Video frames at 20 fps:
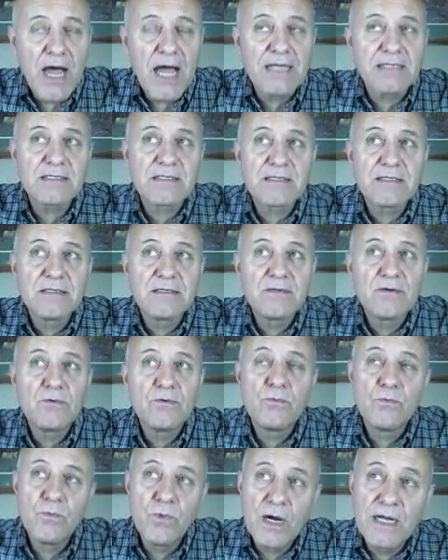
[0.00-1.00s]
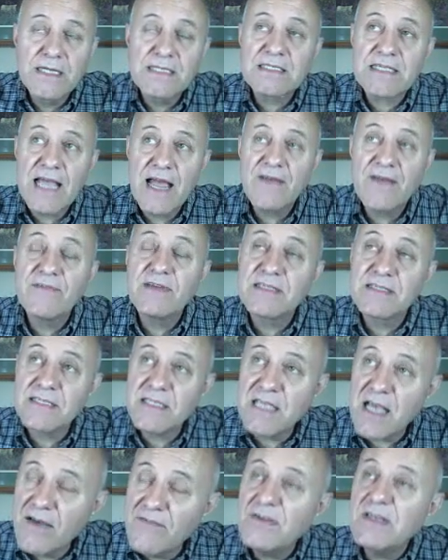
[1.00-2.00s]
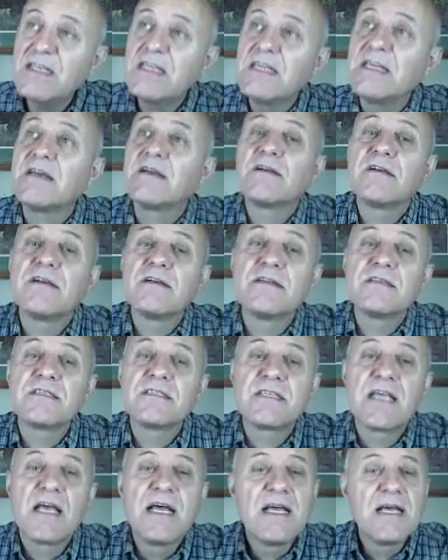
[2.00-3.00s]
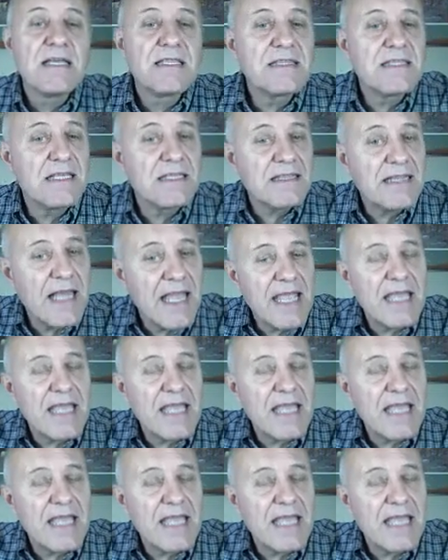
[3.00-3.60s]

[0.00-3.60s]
But once every 7 years, the